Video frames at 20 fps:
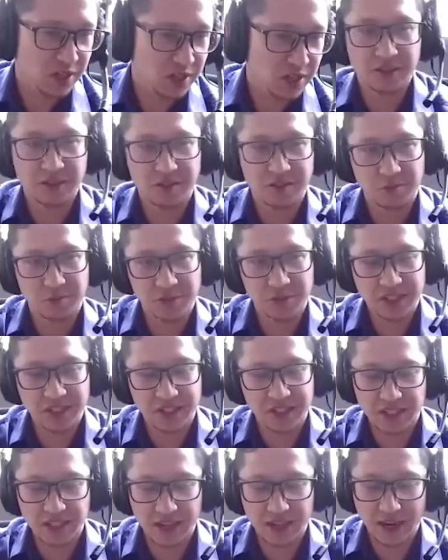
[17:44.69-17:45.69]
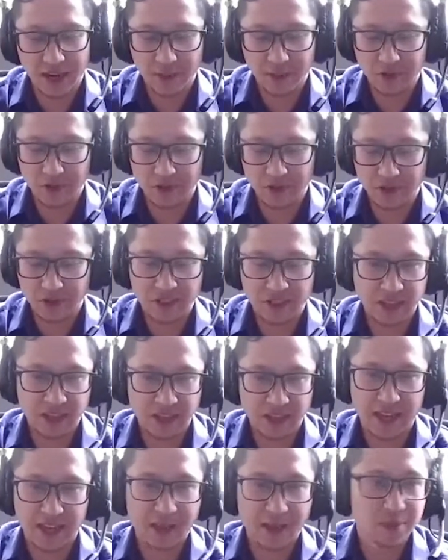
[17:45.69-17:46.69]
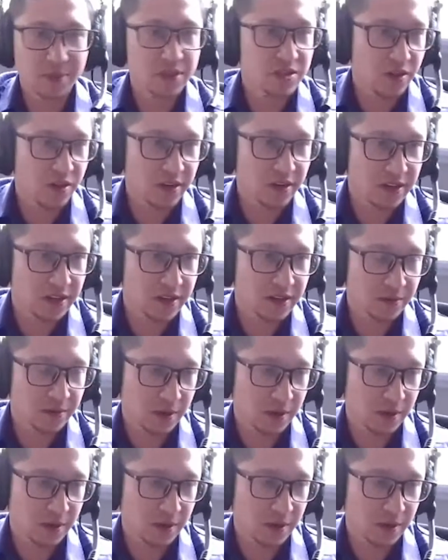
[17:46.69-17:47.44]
seeing 360 cameras, seeing ambisonic